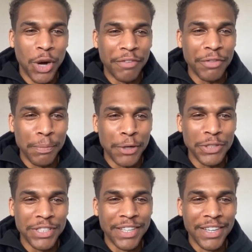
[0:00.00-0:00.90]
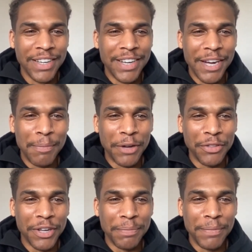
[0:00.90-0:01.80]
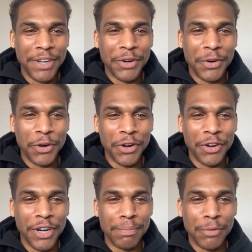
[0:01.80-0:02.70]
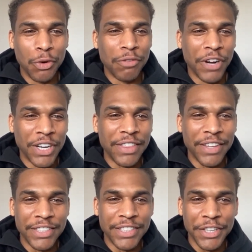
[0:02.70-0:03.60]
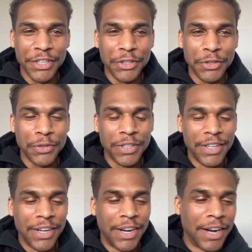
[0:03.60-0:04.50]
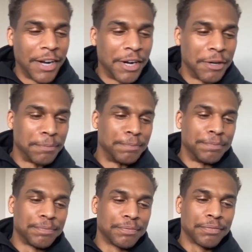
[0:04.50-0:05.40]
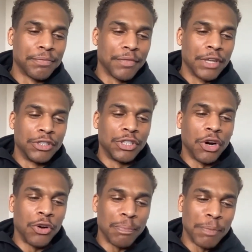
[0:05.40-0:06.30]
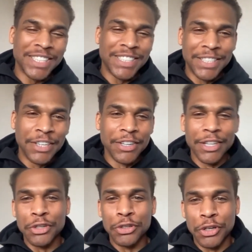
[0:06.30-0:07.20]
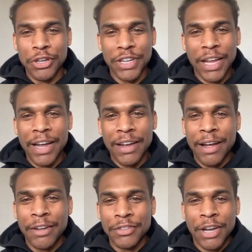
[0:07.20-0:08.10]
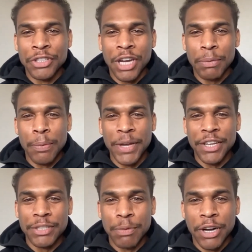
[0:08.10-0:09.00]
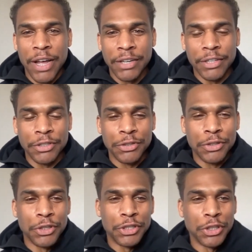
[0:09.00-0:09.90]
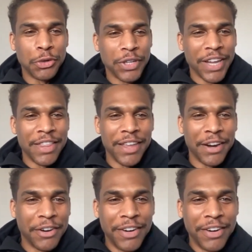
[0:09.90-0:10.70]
you off the most about them or um or funny things that they do. Um so, but it's still a little dirty. Like I, I'll I'll talk about my kids, but I'll add a little dirty joke in there.